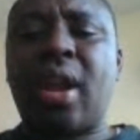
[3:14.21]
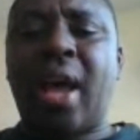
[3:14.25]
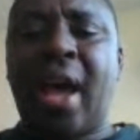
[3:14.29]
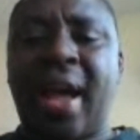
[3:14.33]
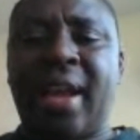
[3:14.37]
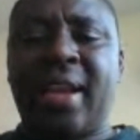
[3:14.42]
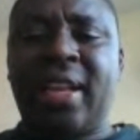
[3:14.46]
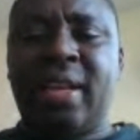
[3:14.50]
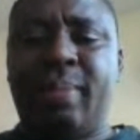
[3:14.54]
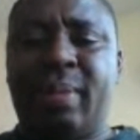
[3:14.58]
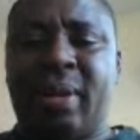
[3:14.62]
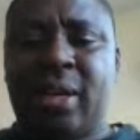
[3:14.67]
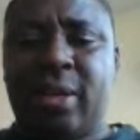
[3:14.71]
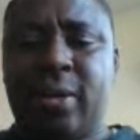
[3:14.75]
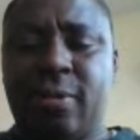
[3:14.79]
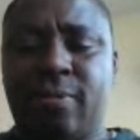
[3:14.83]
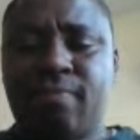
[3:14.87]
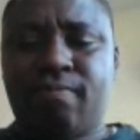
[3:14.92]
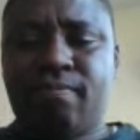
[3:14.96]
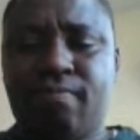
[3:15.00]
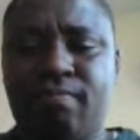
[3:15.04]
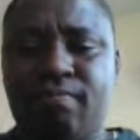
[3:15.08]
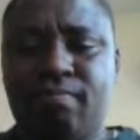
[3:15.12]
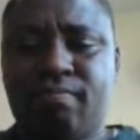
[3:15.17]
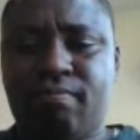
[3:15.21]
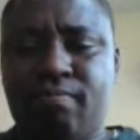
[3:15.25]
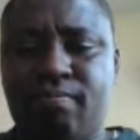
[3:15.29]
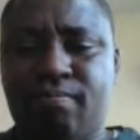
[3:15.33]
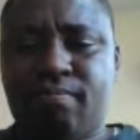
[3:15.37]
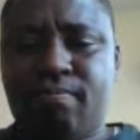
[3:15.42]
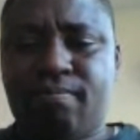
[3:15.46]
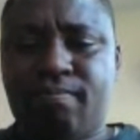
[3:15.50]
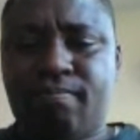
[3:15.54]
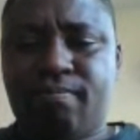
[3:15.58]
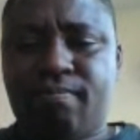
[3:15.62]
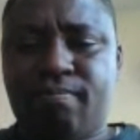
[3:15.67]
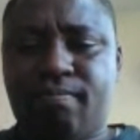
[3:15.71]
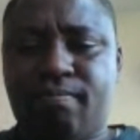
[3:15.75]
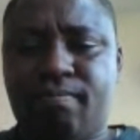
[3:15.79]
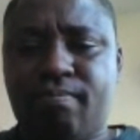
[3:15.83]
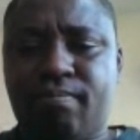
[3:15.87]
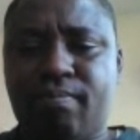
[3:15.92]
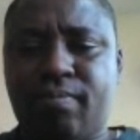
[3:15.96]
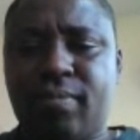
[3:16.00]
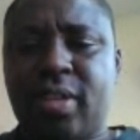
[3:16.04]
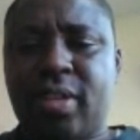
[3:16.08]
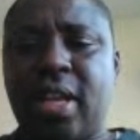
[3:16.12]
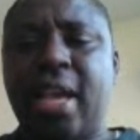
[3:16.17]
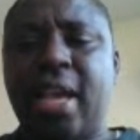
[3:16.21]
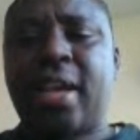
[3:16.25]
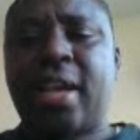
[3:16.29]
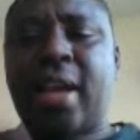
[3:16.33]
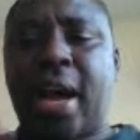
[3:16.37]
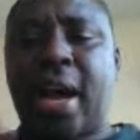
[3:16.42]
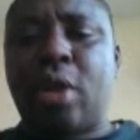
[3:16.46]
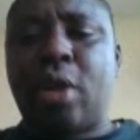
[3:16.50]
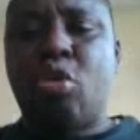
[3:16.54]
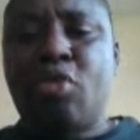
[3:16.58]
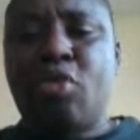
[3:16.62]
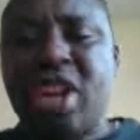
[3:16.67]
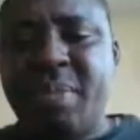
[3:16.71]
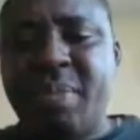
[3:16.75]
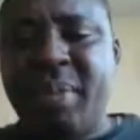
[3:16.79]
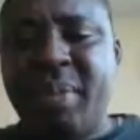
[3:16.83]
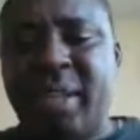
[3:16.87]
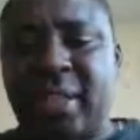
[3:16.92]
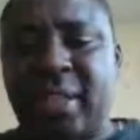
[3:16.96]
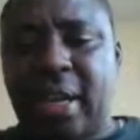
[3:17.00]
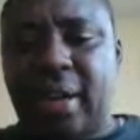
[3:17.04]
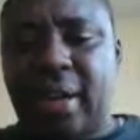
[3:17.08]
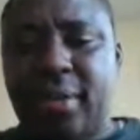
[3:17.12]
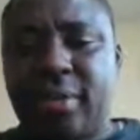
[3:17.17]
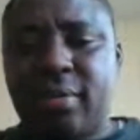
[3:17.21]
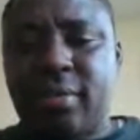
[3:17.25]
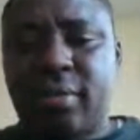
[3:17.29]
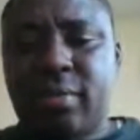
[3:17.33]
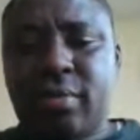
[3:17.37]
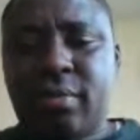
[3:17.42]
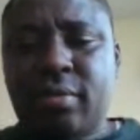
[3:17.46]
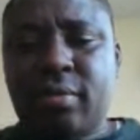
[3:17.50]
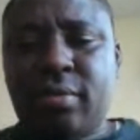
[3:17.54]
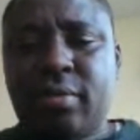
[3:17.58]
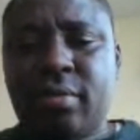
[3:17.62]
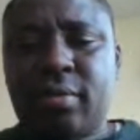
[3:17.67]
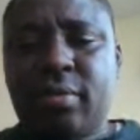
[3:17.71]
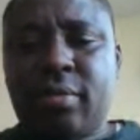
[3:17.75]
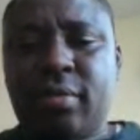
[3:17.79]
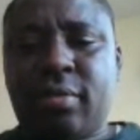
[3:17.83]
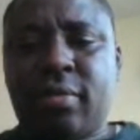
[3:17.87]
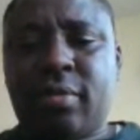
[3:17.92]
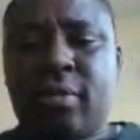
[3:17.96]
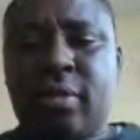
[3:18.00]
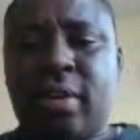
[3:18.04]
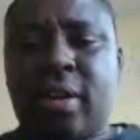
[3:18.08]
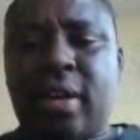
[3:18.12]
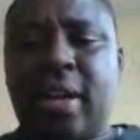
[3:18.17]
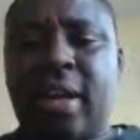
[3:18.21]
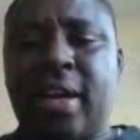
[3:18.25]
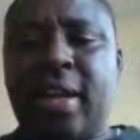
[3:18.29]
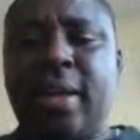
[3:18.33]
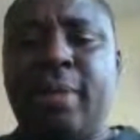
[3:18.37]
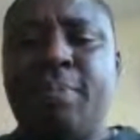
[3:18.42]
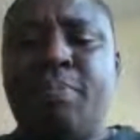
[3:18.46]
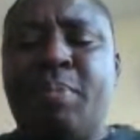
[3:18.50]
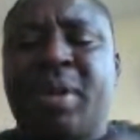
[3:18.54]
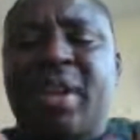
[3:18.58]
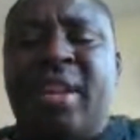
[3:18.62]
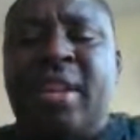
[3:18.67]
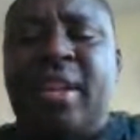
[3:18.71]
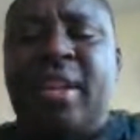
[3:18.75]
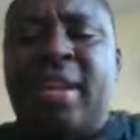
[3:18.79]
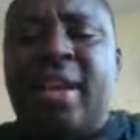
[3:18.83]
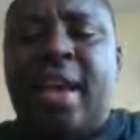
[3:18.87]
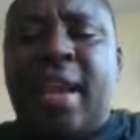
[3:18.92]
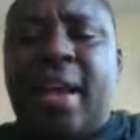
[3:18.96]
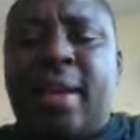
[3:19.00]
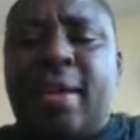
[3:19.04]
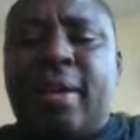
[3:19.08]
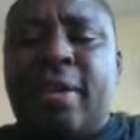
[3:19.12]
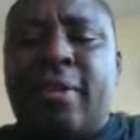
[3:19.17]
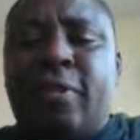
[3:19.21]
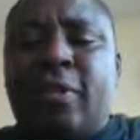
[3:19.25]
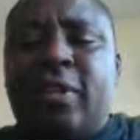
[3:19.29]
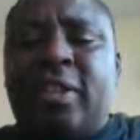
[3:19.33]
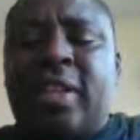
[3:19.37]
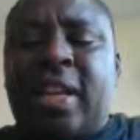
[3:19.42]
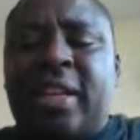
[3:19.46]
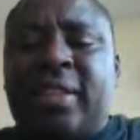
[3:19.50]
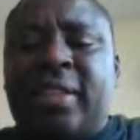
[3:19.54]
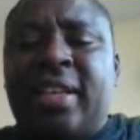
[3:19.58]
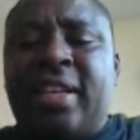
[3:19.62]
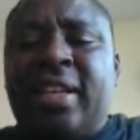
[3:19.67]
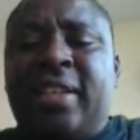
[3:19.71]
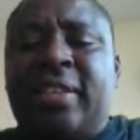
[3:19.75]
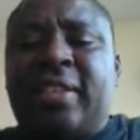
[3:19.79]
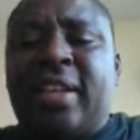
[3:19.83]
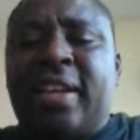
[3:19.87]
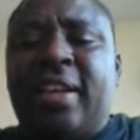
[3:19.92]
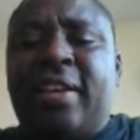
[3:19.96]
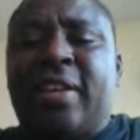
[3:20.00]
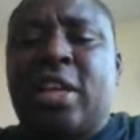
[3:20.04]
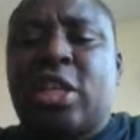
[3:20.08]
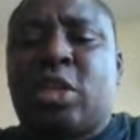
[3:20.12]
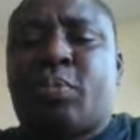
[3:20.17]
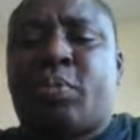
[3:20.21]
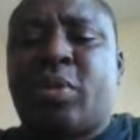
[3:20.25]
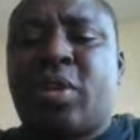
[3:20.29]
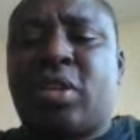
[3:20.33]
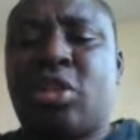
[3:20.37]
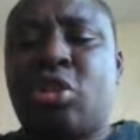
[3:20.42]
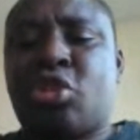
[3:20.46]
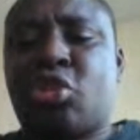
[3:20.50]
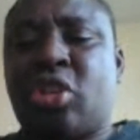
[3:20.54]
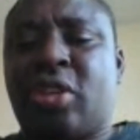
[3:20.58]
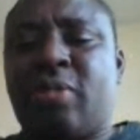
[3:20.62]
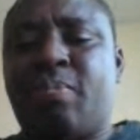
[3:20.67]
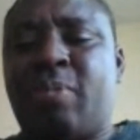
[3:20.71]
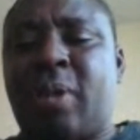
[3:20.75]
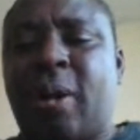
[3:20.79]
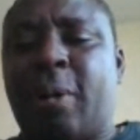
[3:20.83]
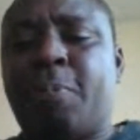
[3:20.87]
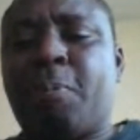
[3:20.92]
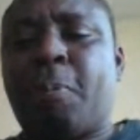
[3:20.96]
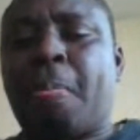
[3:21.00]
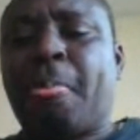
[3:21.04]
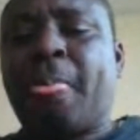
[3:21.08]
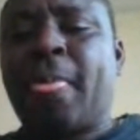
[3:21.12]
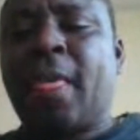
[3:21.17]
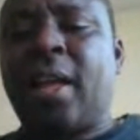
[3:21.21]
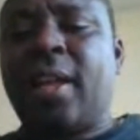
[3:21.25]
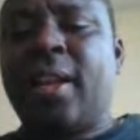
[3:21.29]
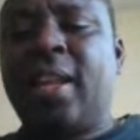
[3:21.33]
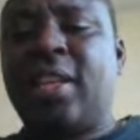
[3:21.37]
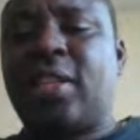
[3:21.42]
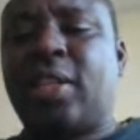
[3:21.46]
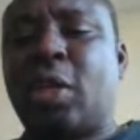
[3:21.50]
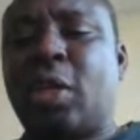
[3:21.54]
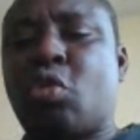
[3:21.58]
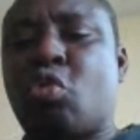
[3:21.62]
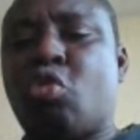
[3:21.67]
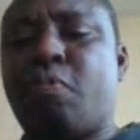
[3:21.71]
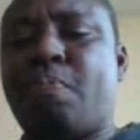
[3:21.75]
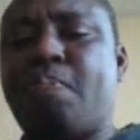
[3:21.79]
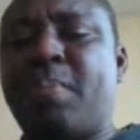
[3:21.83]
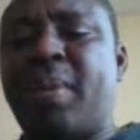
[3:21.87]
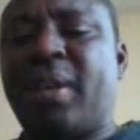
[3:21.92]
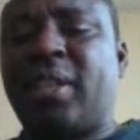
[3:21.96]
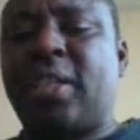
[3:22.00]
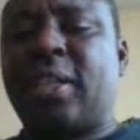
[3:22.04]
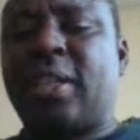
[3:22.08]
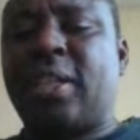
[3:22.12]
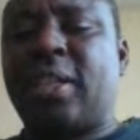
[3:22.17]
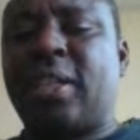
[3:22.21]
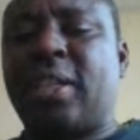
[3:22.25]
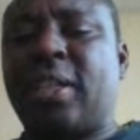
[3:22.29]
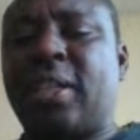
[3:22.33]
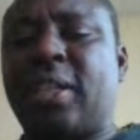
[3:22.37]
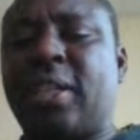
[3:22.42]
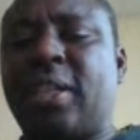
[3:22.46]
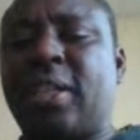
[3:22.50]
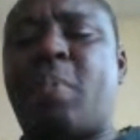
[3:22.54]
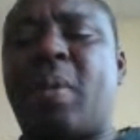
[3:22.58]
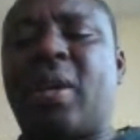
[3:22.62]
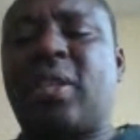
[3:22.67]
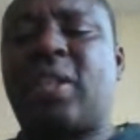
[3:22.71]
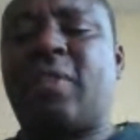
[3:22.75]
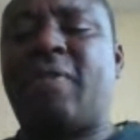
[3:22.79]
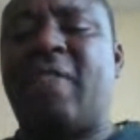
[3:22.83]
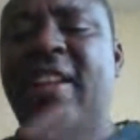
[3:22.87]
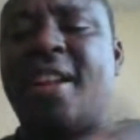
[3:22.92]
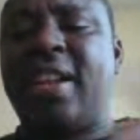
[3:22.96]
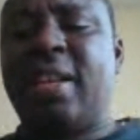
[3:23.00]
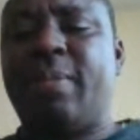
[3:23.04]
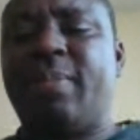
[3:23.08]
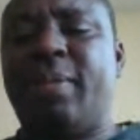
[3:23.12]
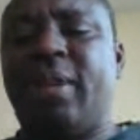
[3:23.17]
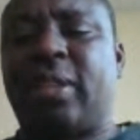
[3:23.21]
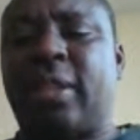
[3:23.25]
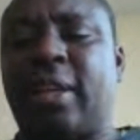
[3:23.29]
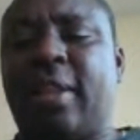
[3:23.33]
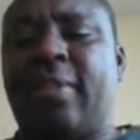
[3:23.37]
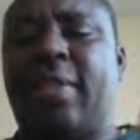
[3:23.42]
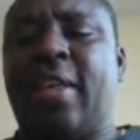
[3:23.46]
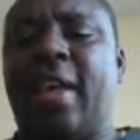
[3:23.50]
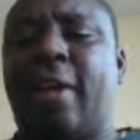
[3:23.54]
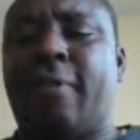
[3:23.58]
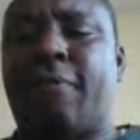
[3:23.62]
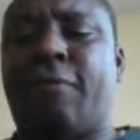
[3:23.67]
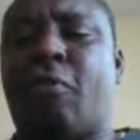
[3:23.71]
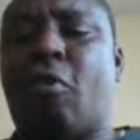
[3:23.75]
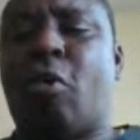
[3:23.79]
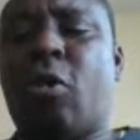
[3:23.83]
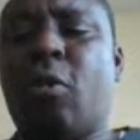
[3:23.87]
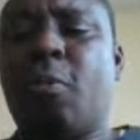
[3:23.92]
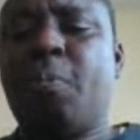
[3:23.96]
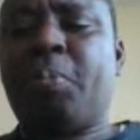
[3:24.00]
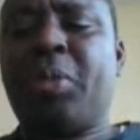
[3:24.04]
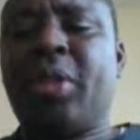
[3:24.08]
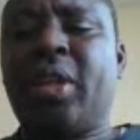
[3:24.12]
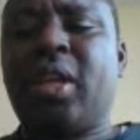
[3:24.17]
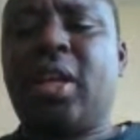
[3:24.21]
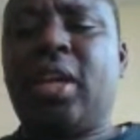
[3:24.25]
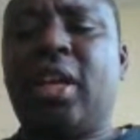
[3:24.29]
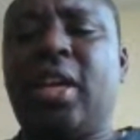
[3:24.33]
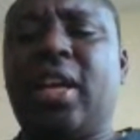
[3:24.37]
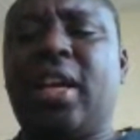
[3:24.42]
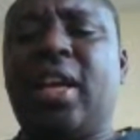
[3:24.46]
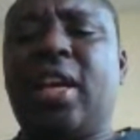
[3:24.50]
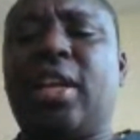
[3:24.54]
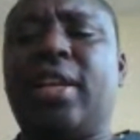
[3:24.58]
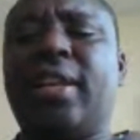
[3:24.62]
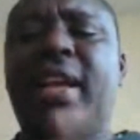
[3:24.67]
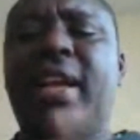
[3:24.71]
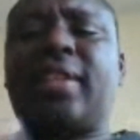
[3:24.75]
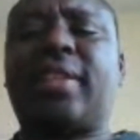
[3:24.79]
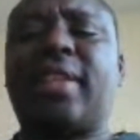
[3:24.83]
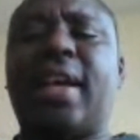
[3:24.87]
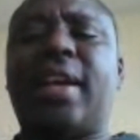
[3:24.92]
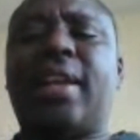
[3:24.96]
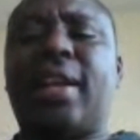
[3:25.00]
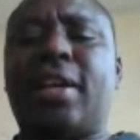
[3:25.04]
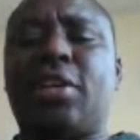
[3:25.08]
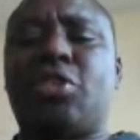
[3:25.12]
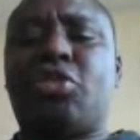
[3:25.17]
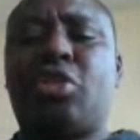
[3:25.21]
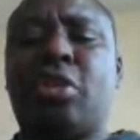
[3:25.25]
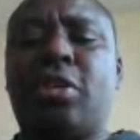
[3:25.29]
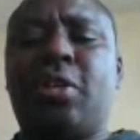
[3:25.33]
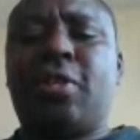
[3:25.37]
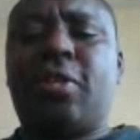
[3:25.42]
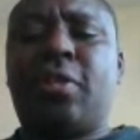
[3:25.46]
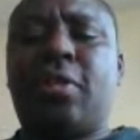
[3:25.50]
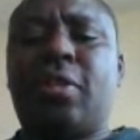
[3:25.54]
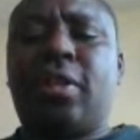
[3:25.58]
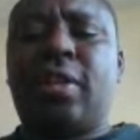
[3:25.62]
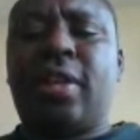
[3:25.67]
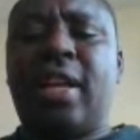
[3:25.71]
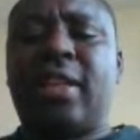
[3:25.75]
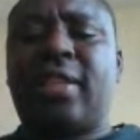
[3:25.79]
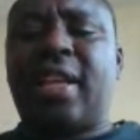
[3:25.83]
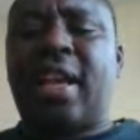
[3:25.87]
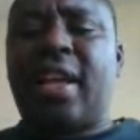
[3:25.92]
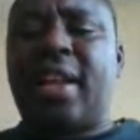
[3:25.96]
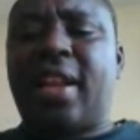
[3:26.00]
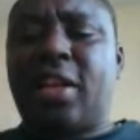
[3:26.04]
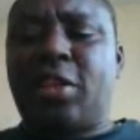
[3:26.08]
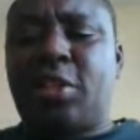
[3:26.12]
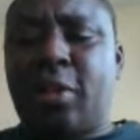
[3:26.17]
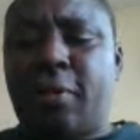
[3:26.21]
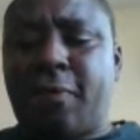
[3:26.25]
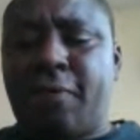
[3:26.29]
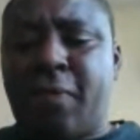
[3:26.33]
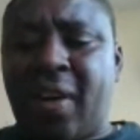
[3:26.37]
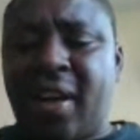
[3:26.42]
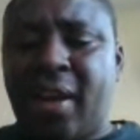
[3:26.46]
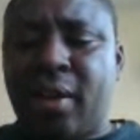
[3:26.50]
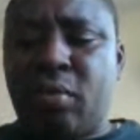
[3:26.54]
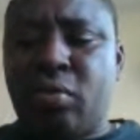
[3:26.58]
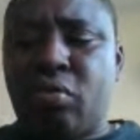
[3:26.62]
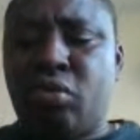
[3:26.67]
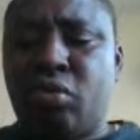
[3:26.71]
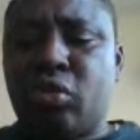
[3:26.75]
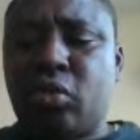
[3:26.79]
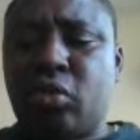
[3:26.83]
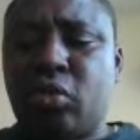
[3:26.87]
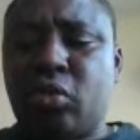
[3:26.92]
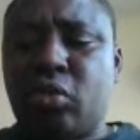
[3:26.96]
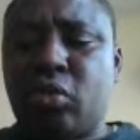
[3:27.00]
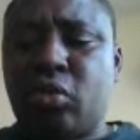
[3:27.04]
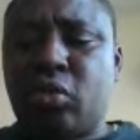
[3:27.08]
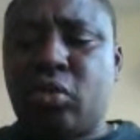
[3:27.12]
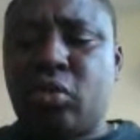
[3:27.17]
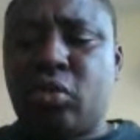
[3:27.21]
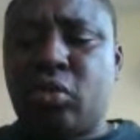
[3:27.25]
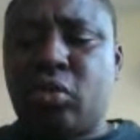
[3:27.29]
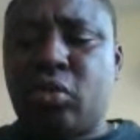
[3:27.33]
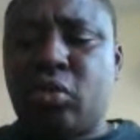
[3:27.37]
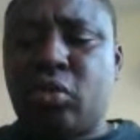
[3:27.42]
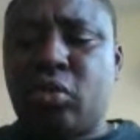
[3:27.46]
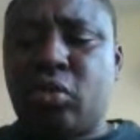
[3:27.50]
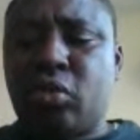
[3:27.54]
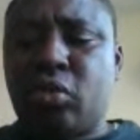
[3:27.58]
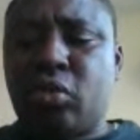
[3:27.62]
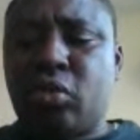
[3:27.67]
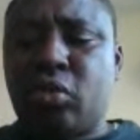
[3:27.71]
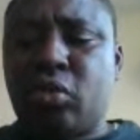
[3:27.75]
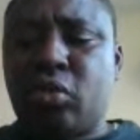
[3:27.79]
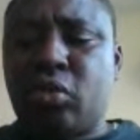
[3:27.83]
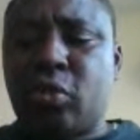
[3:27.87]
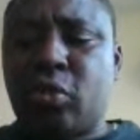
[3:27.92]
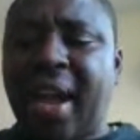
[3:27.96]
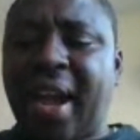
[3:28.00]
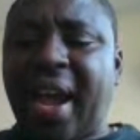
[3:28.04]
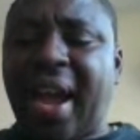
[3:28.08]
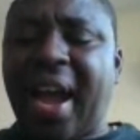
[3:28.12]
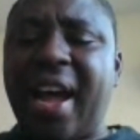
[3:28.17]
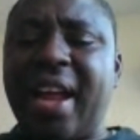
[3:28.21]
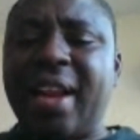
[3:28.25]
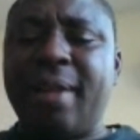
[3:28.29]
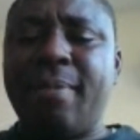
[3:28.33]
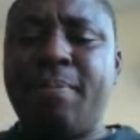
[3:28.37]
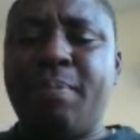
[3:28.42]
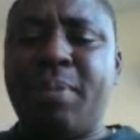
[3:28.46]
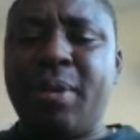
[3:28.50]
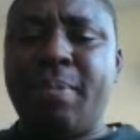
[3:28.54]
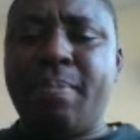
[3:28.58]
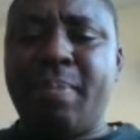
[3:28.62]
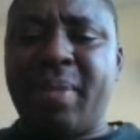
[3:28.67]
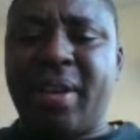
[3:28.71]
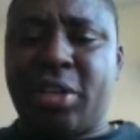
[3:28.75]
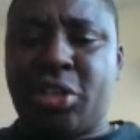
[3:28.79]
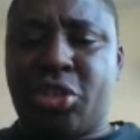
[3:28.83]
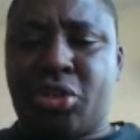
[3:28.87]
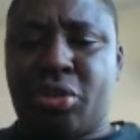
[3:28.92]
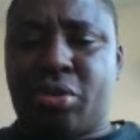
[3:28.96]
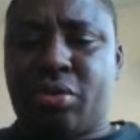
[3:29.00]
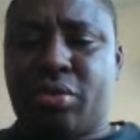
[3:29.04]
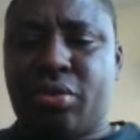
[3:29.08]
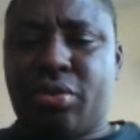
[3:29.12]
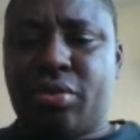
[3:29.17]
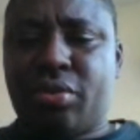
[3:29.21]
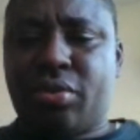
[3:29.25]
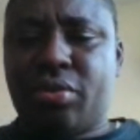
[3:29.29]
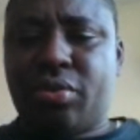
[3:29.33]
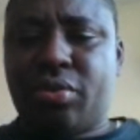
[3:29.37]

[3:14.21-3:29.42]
animal, a calorimeter, meaning that is a respiratory chamber. This equipment is very expensive and limited. Therefore, net energy values can be measured,